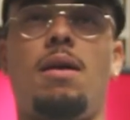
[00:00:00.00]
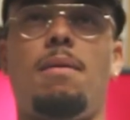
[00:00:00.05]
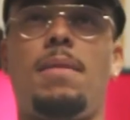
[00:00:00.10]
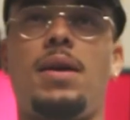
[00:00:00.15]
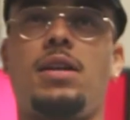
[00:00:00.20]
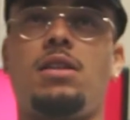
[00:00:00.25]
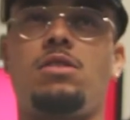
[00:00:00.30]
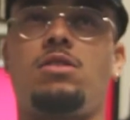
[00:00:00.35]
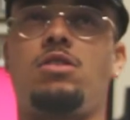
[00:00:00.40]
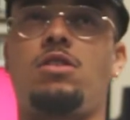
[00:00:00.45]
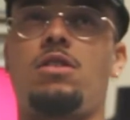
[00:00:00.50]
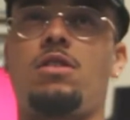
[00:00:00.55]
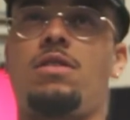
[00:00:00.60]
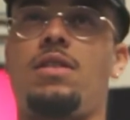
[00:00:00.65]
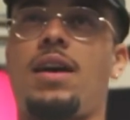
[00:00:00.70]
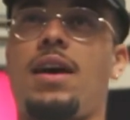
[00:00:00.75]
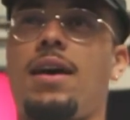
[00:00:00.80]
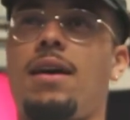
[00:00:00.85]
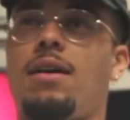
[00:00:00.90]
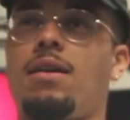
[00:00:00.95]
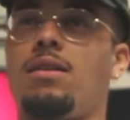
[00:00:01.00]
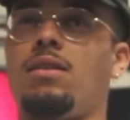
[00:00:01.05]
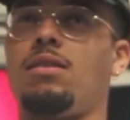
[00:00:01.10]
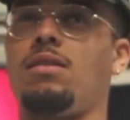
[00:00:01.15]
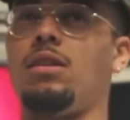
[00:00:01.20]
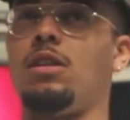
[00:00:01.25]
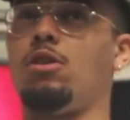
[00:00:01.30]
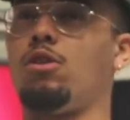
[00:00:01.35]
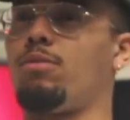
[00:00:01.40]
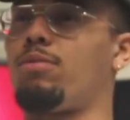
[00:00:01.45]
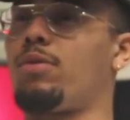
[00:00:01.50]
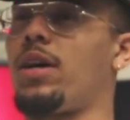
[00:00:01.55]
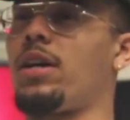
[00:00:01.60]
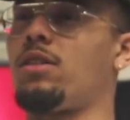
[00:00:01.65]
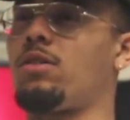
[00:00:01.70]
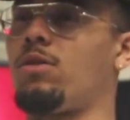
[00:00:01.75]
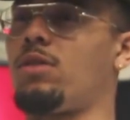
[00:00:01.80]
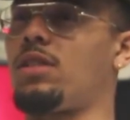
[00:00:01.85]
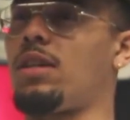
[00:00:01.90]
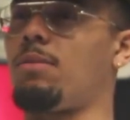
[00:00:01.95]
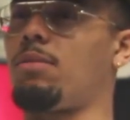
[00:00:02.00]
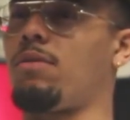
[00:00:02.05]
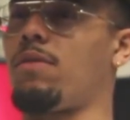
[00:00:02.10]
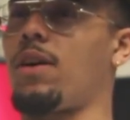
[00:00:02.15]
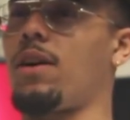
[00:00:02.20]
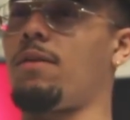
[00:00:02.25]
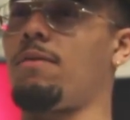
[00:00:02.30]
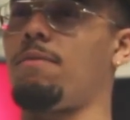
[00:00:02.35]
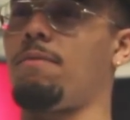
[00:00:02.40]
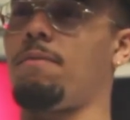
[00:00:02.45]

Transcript: making sure that Eagle pride is always amplified.